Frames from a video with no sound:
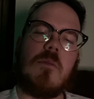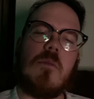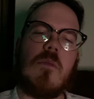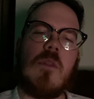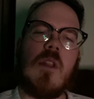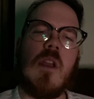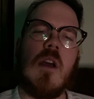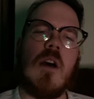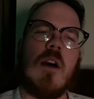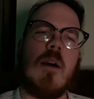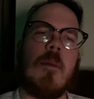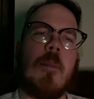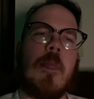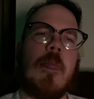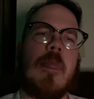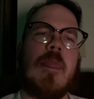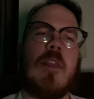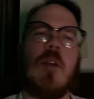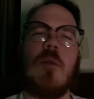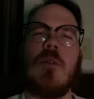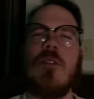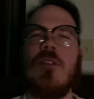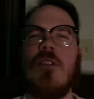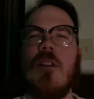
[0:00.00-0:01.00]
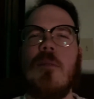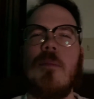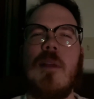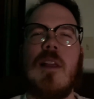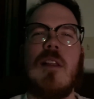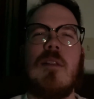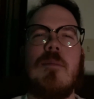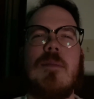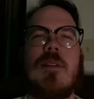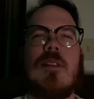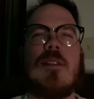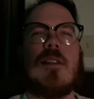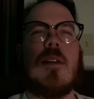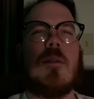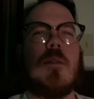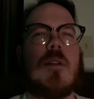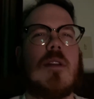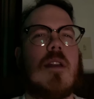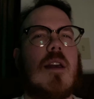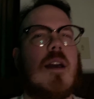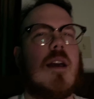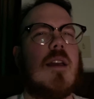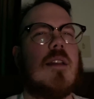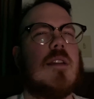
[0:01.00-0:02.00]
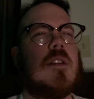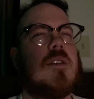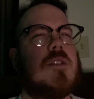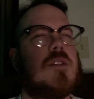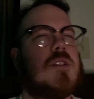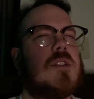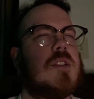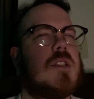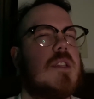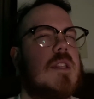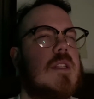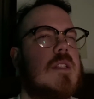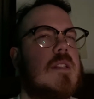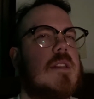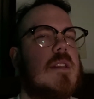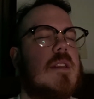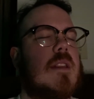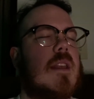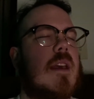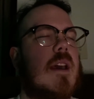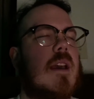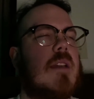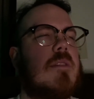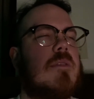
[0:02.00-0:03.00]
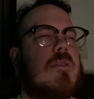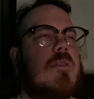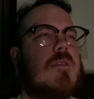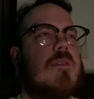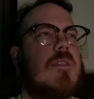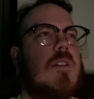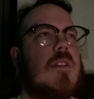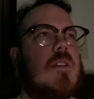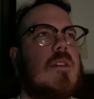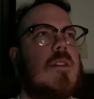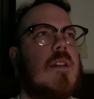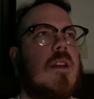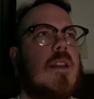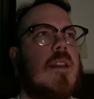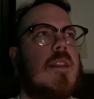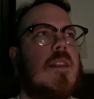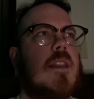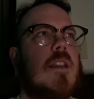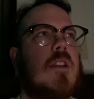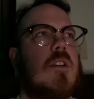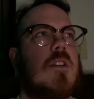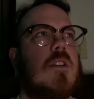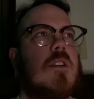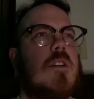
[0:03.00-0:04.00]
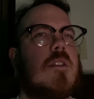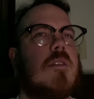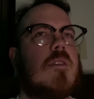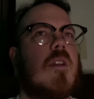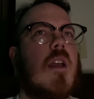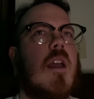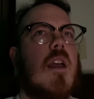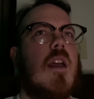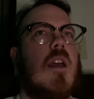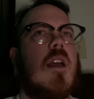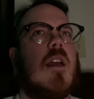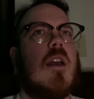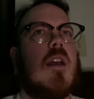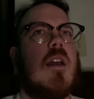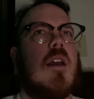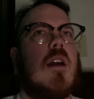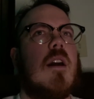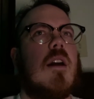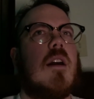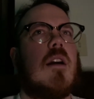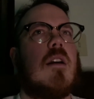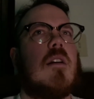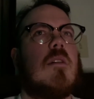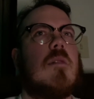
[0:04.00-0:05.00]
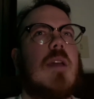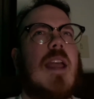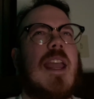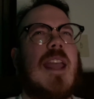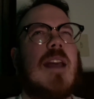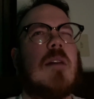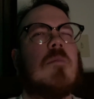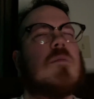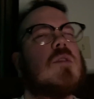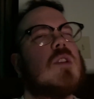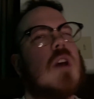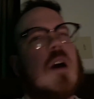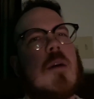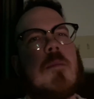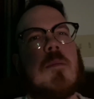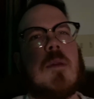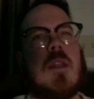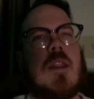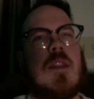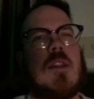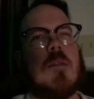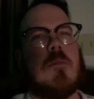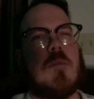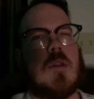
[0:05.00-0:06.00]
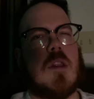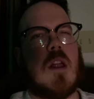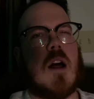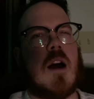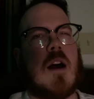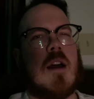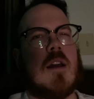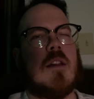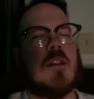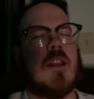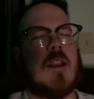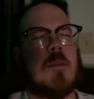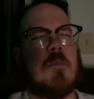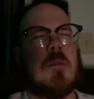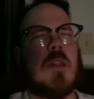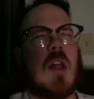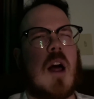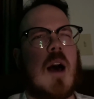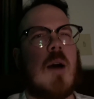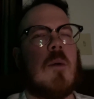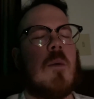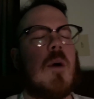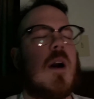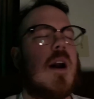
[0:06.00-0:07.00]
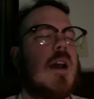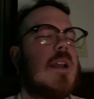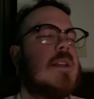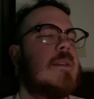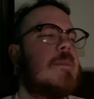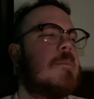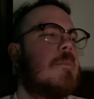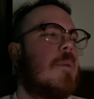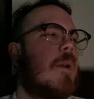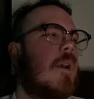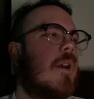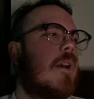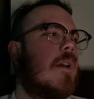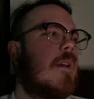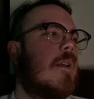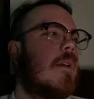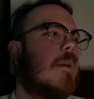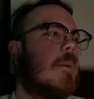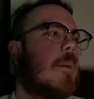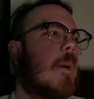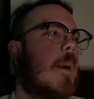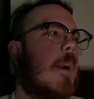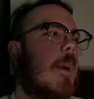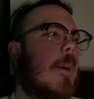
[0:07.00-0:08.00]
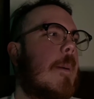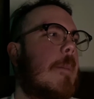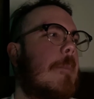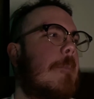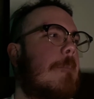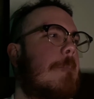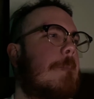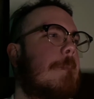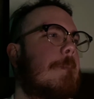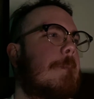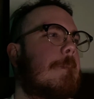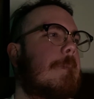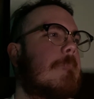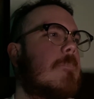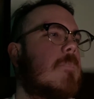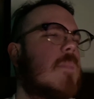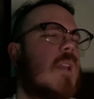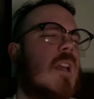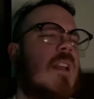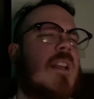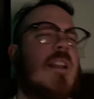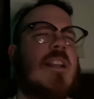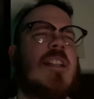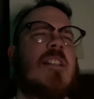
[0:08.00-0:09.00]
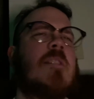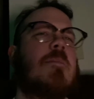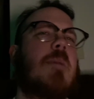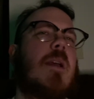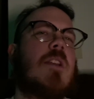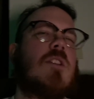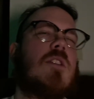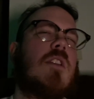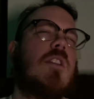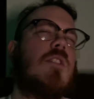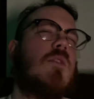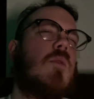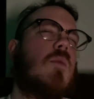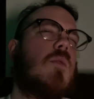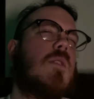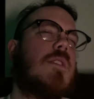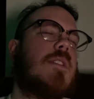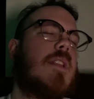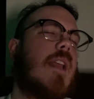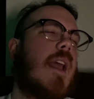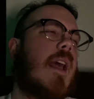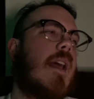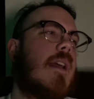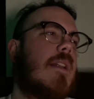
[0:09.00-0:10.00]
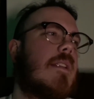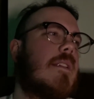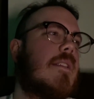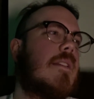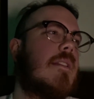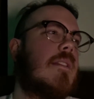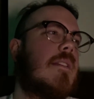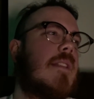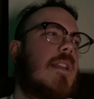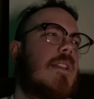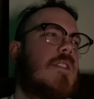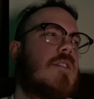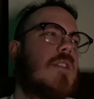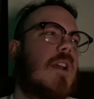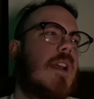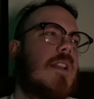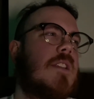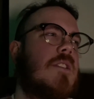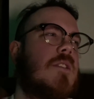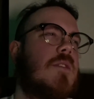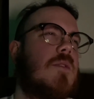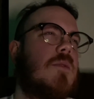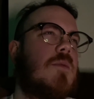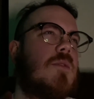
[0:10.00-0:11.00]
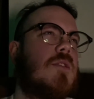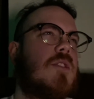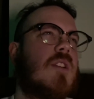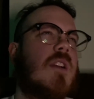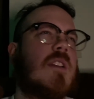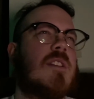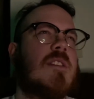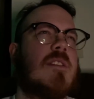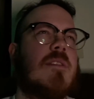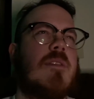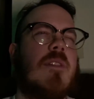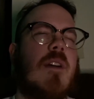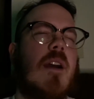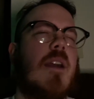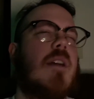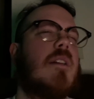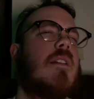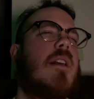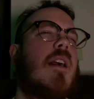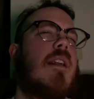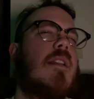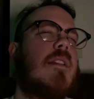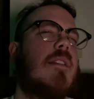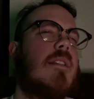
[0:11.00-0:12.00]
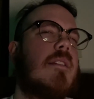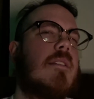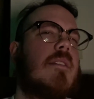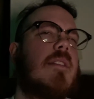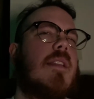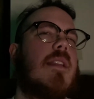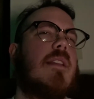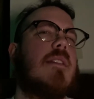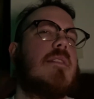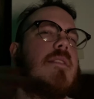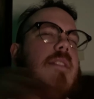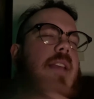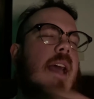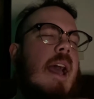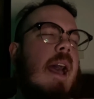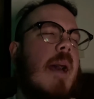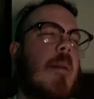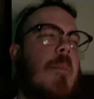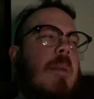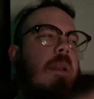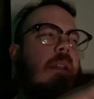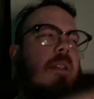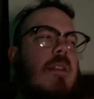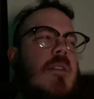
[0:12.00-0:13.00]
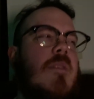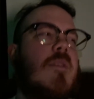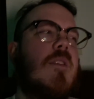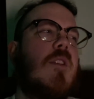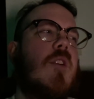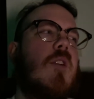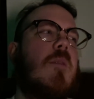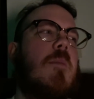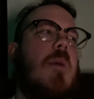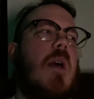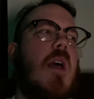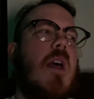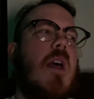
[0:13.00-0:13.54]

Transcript: There were some elements that were kind of cheesy that I feel like they could have amped up in the plot, like plot-wise, but like especially towards the end, they tried to justify a lot of the things that happened in the film